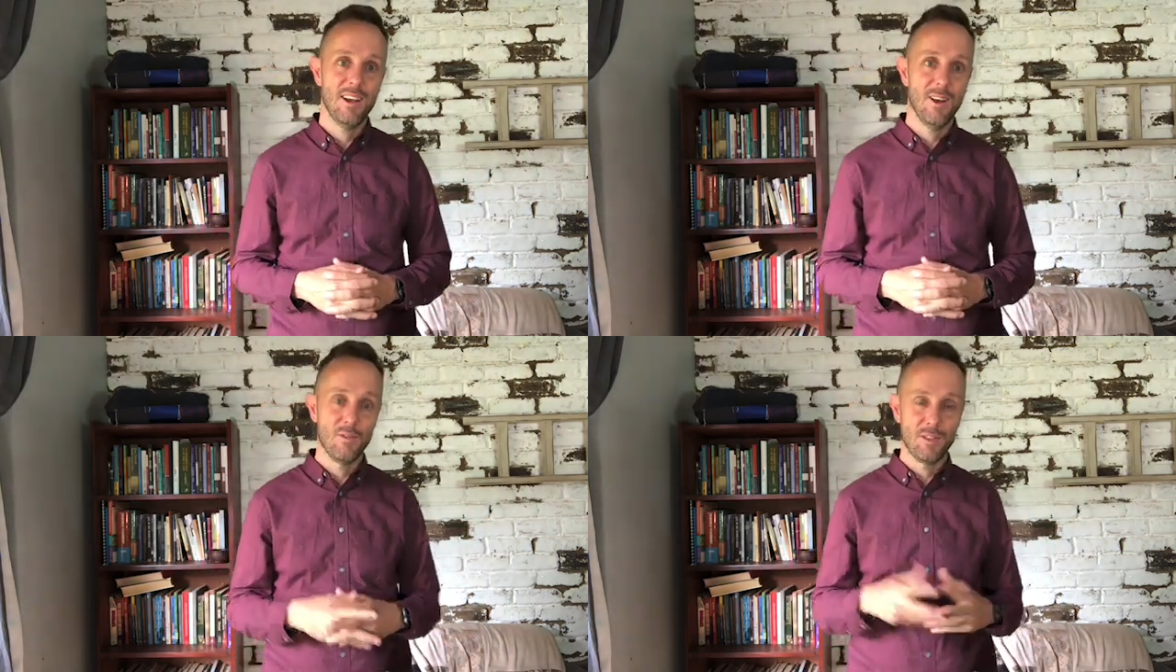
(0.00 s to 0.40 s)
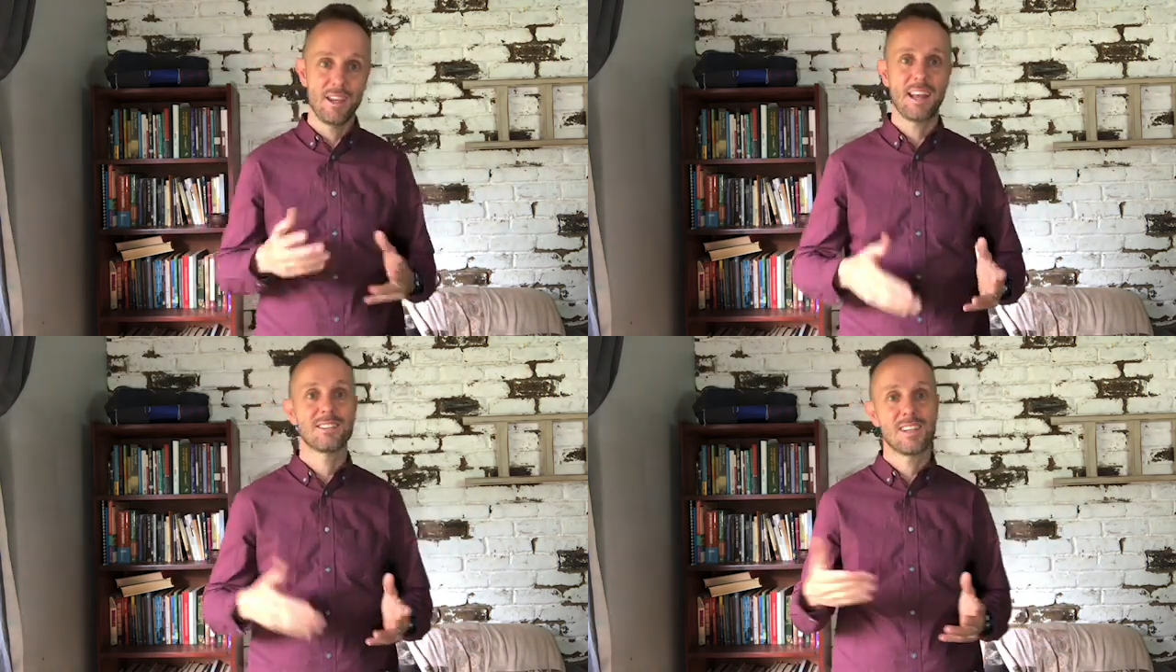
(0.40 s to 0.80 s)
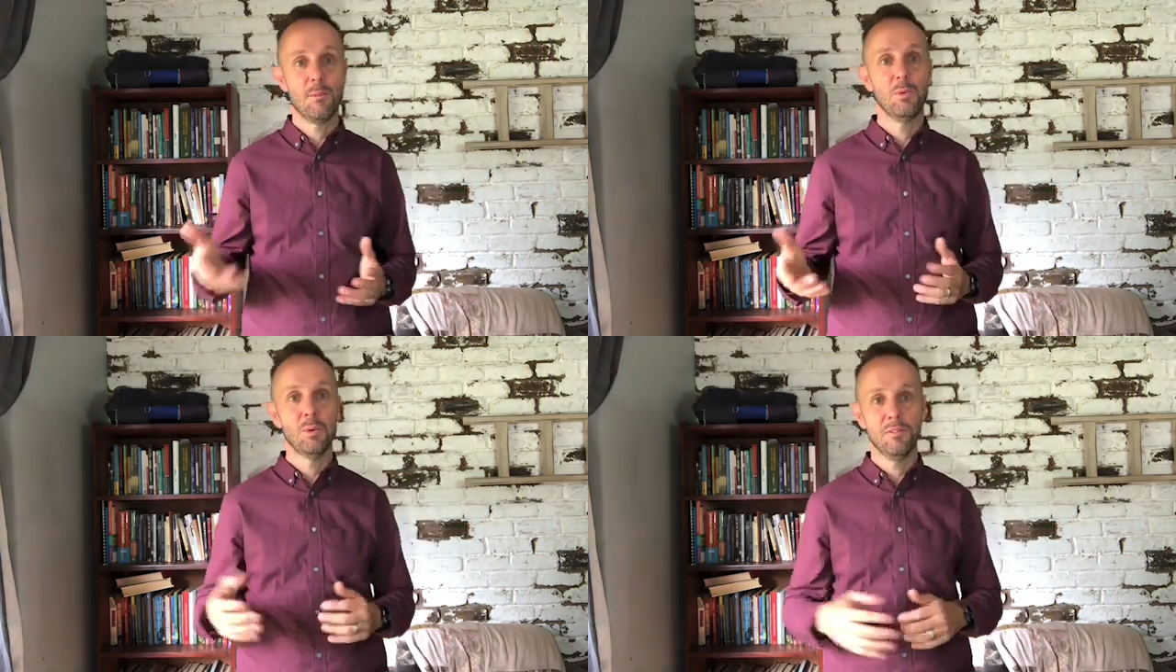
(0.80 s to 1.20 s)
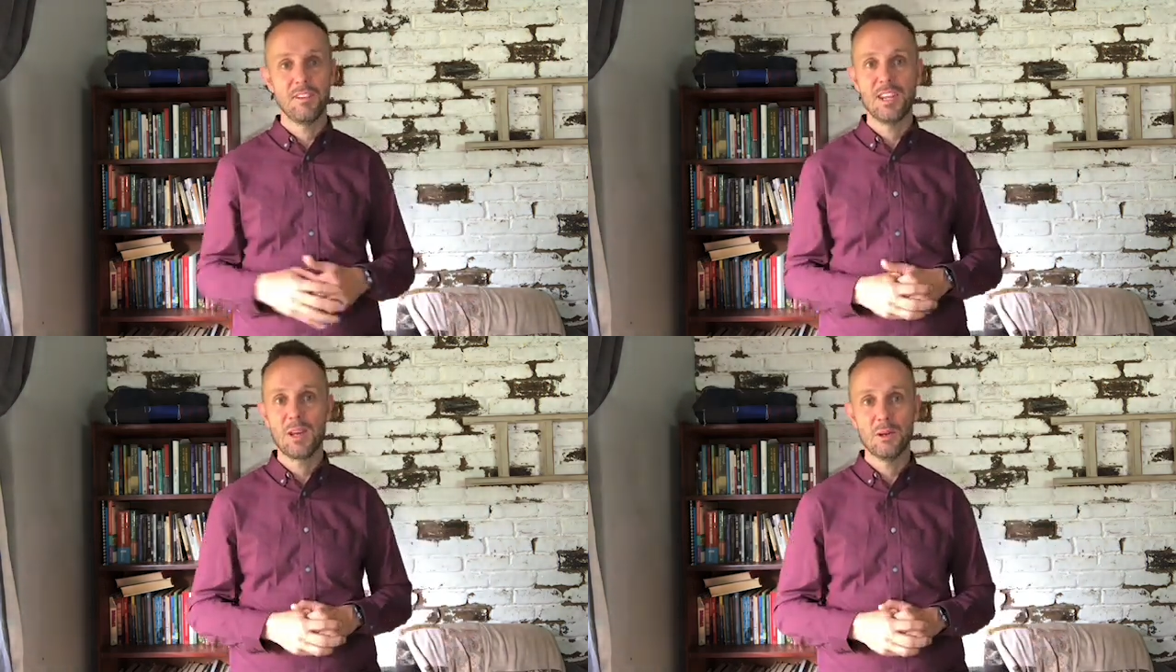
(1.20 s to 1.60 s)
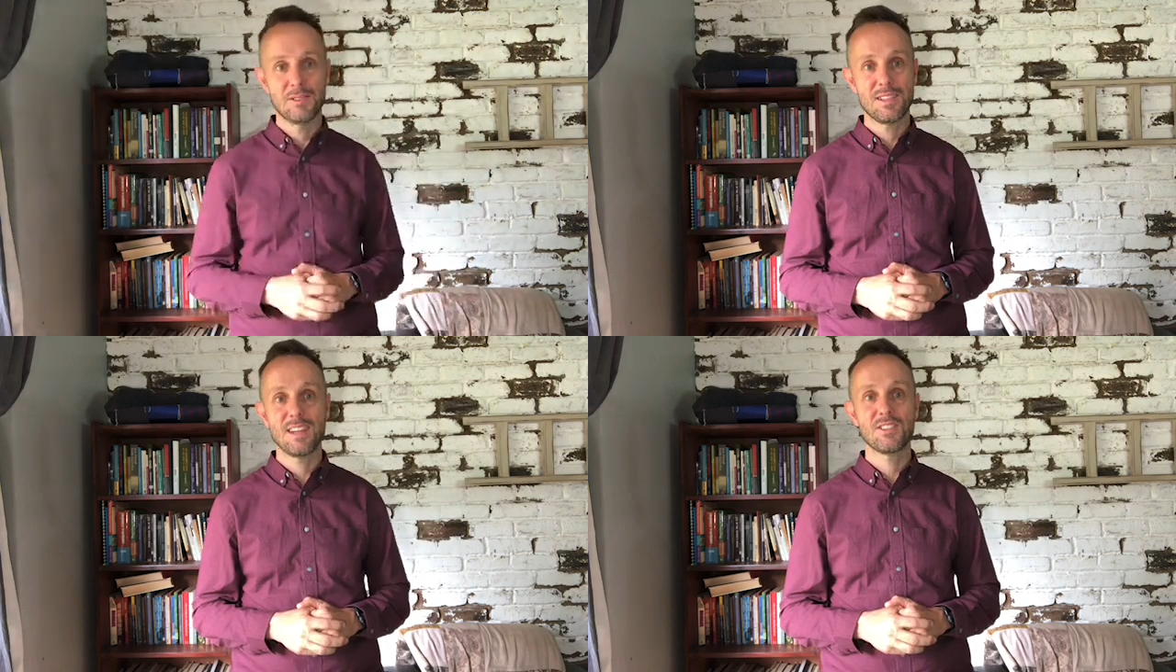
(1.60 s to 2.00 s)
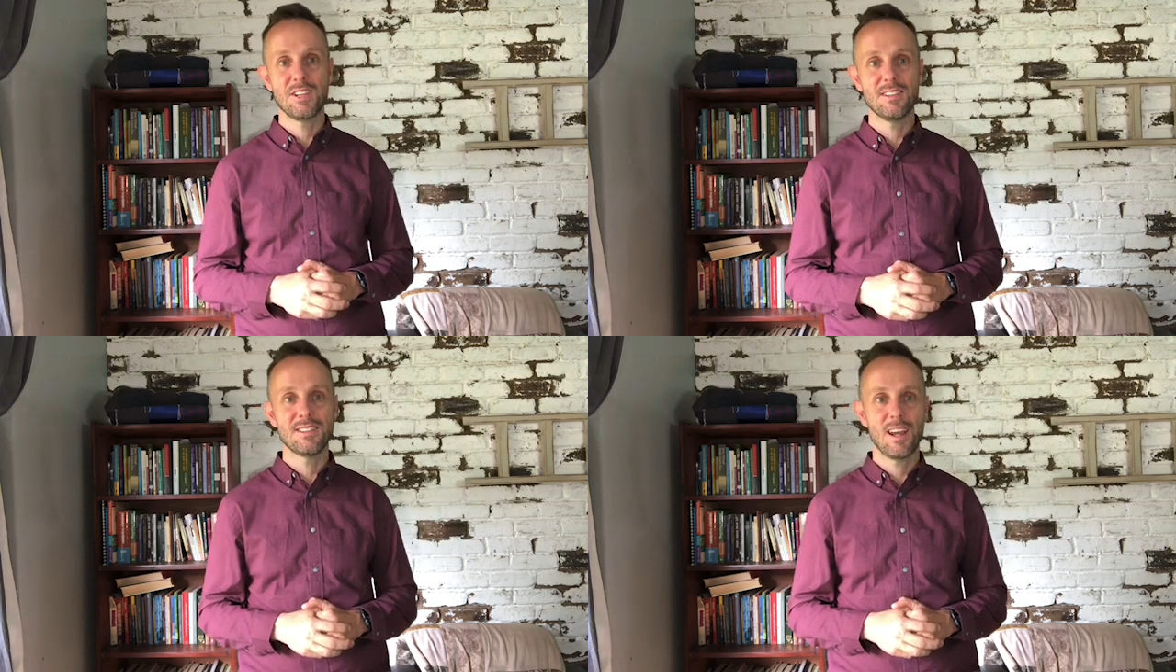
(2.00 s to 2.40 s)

over the next couple of video sessions,